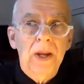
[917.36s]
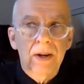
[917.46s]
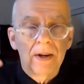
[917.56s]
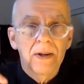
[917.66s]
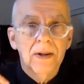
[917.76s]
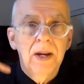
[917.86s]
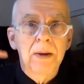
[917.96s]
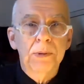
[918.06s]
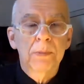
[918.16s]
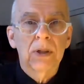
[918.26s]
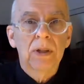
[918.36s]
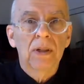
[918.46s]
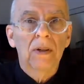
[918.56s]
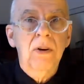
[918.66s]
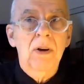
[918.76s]
had a, I was bringing
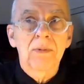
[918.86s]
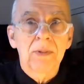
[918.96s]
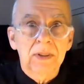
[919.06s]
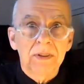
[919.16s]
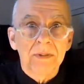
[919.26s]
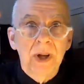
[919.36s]
in a conflict of